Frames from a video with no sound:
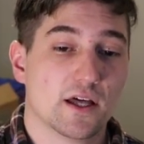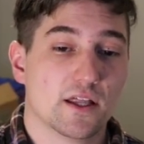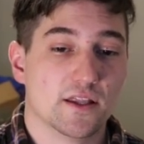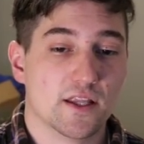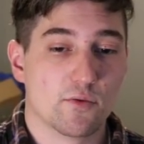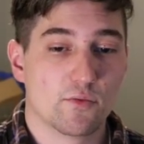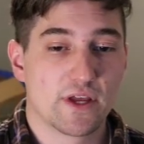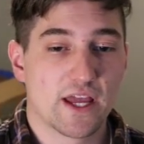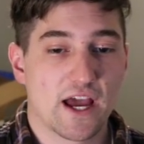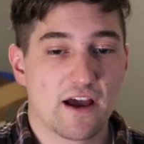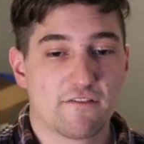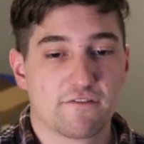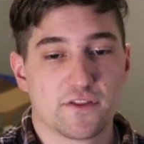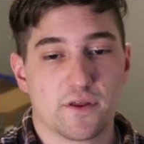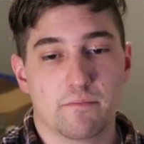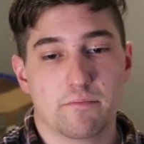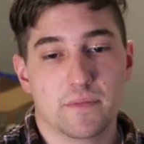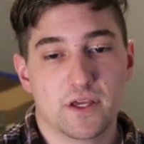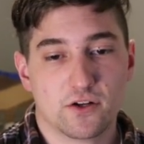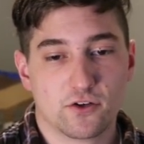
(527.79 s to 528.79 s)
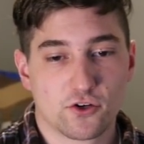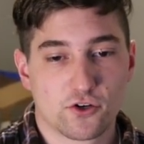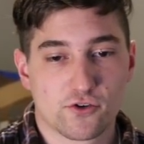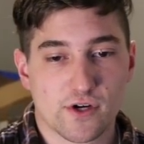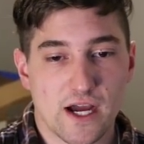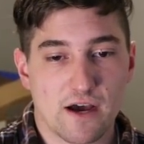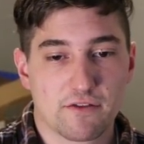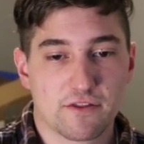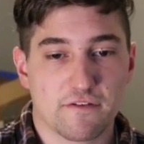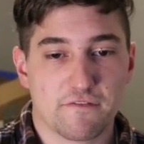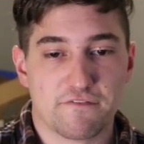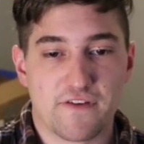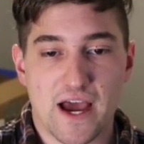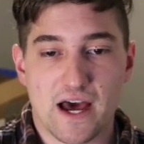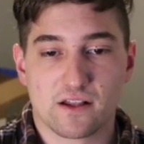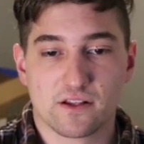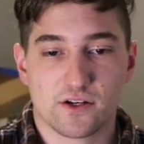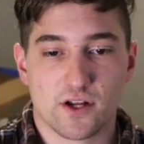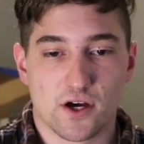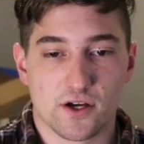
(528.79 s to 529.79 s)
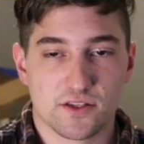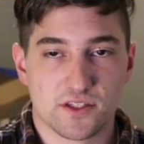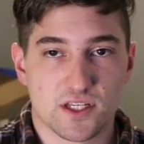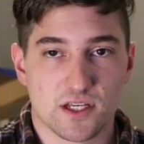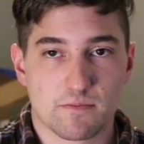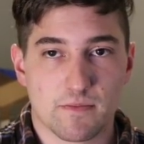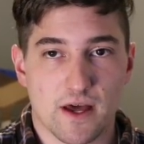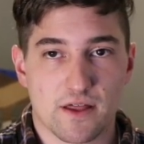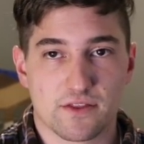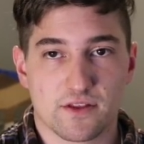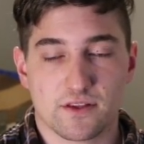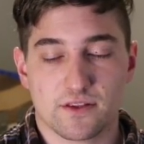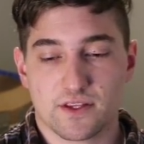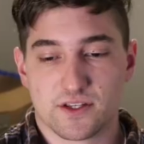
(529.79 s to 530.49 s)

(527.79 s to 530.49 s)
Then we have the middle ground, the valid hunting method.